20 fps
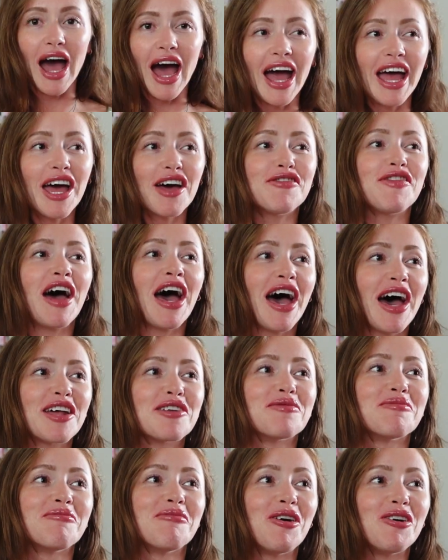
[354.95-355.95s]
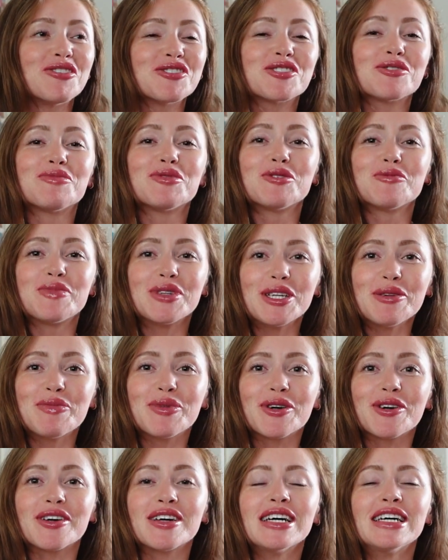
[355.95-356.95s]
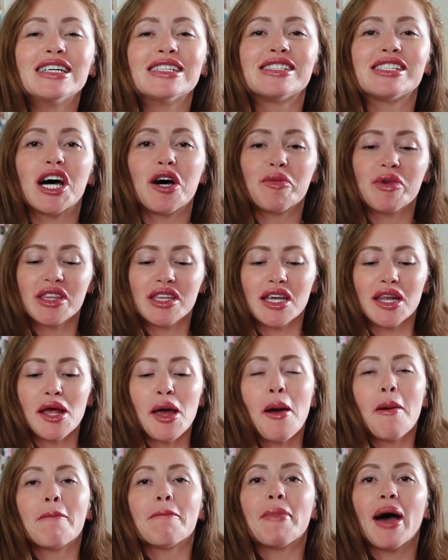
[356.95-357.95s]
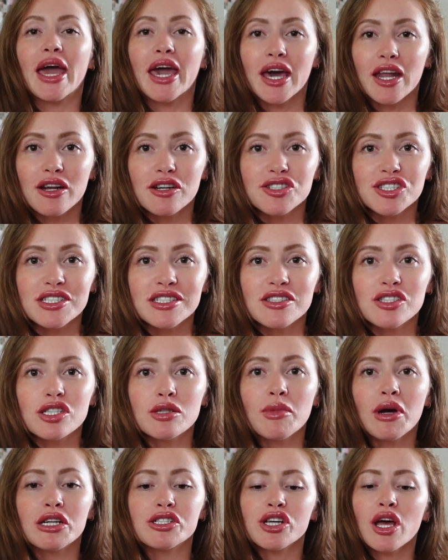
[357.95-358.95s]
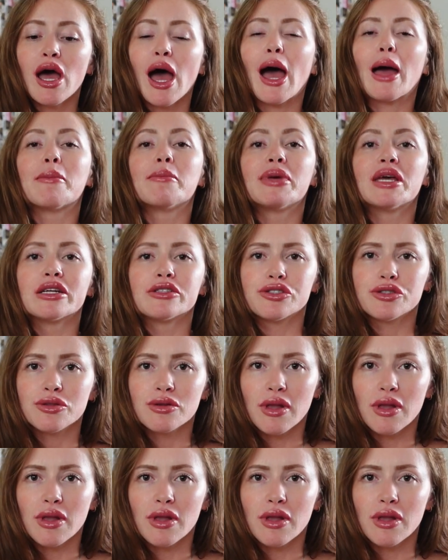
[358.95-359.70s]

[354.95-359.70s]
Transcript: I have had multiple people tell me that my energy is too much, I'm being too